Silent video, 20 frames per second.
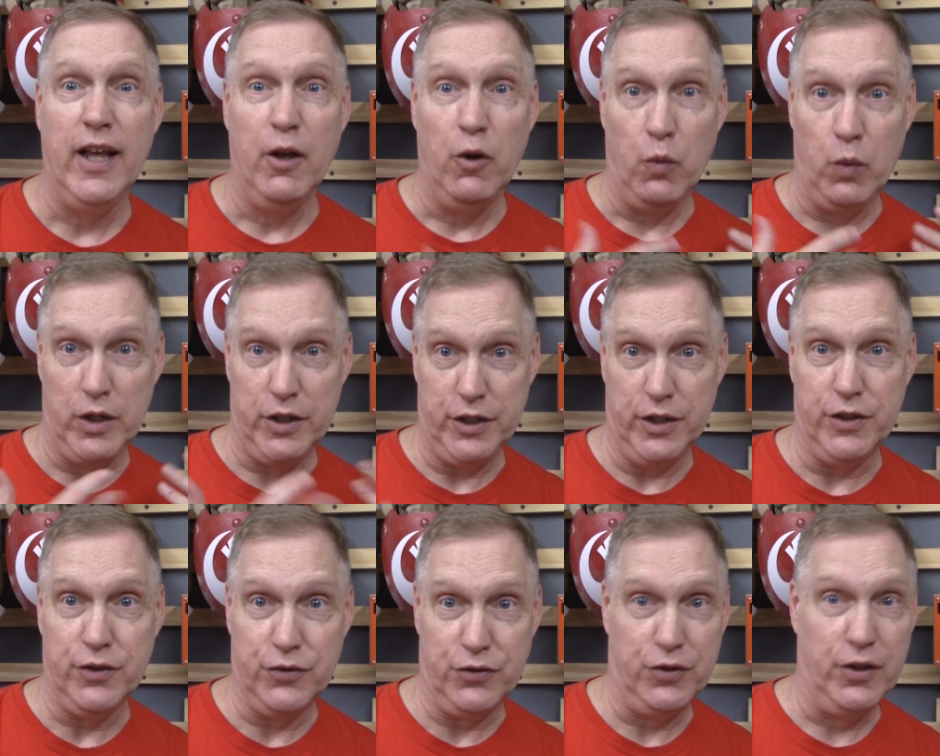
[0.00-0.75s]
which
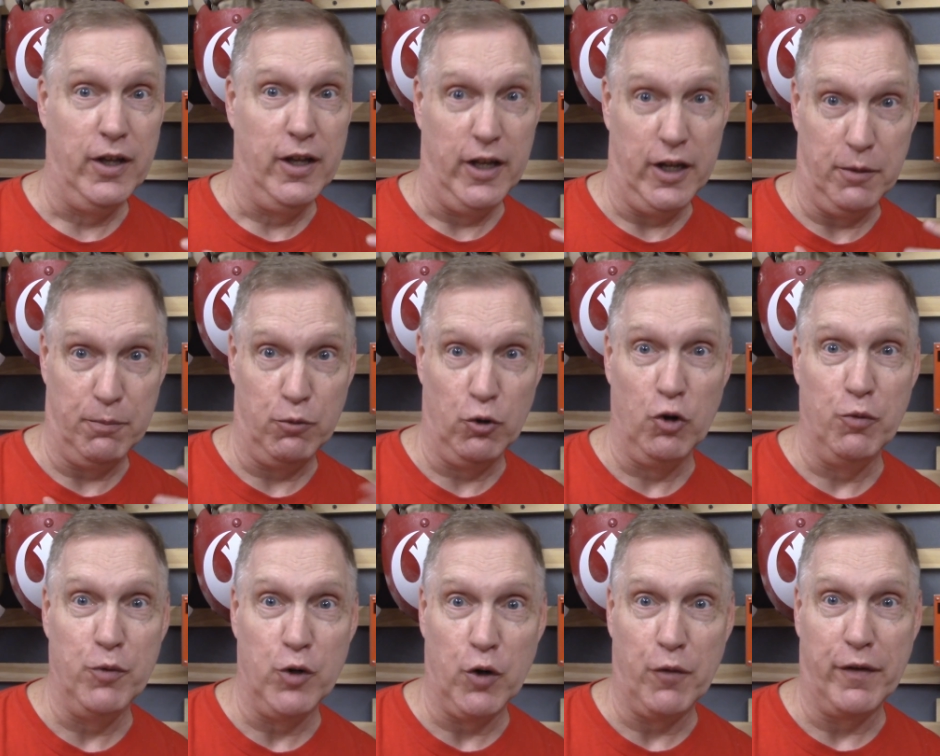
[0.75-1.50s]
is an
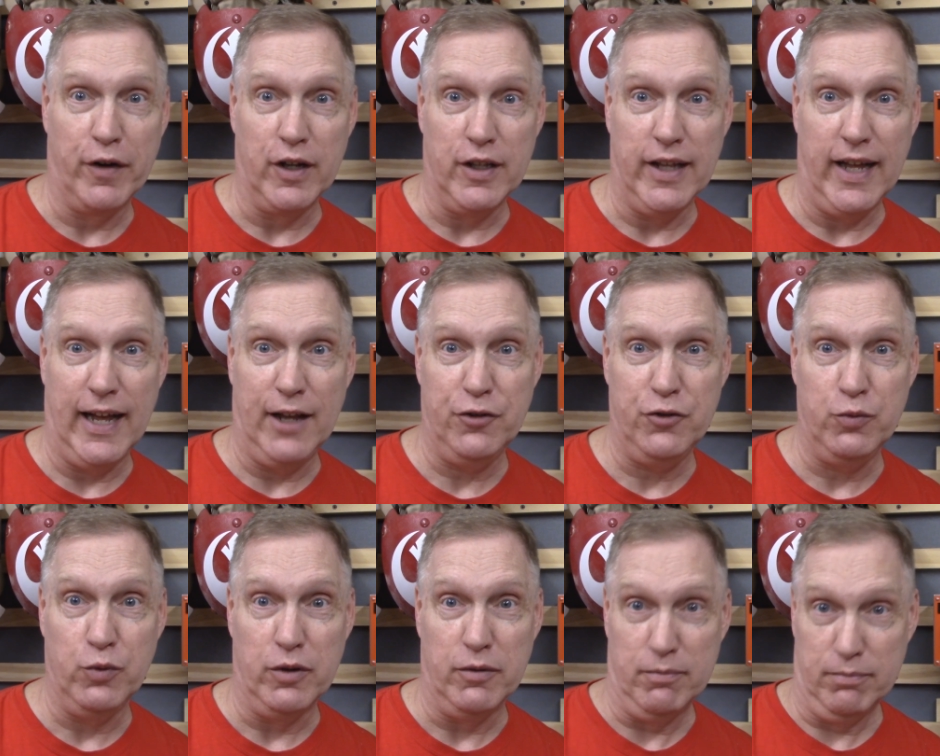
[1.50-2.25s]
improvement over the
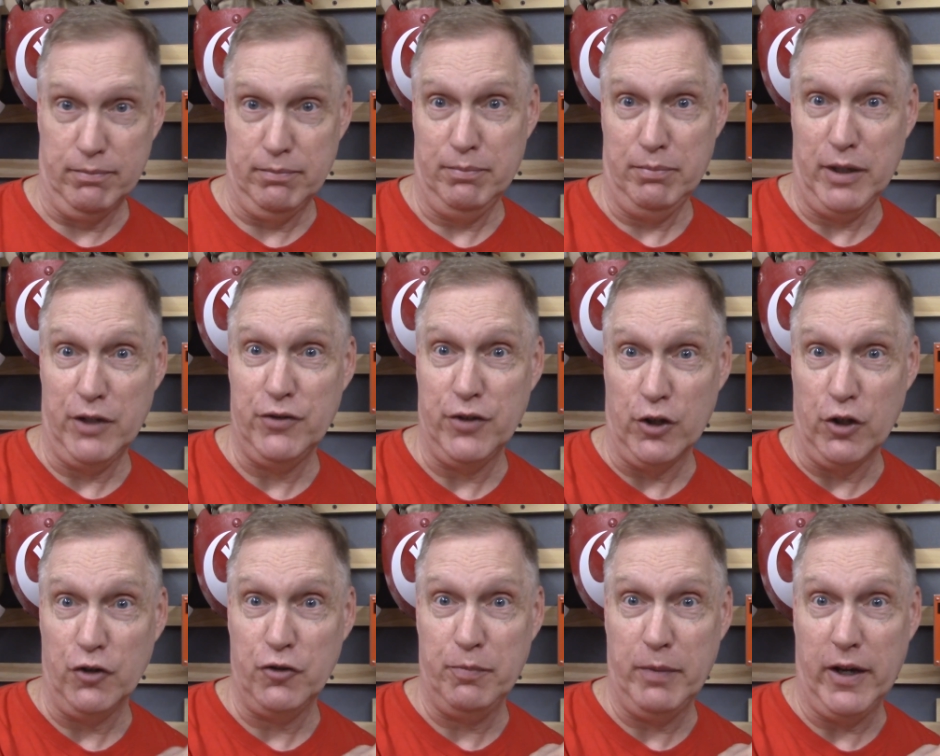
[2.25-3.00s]
last one. Plus, it
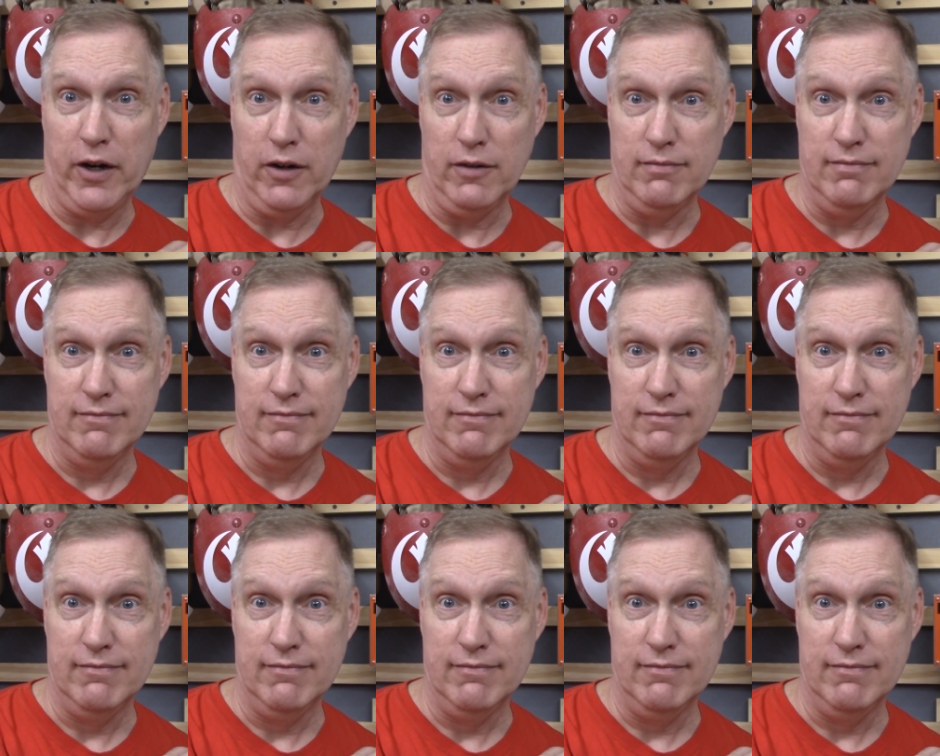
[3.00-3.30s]
looks better.